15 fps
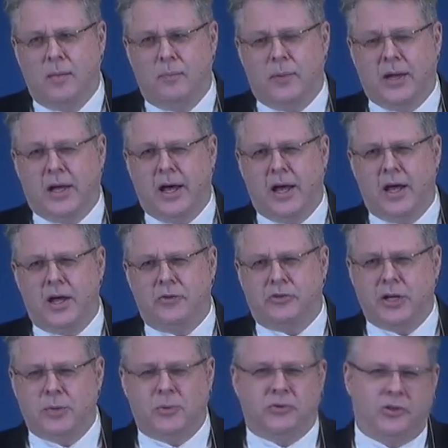Because
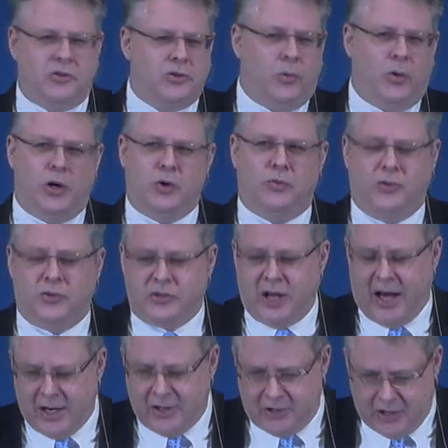he was such a wonderful
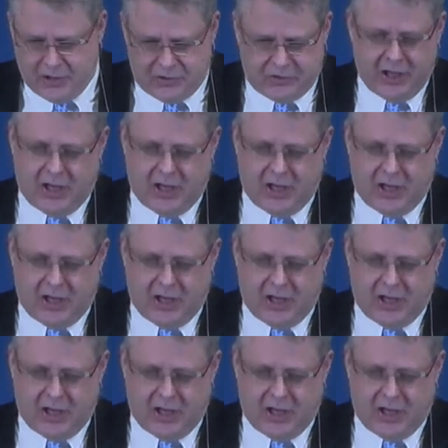scientist,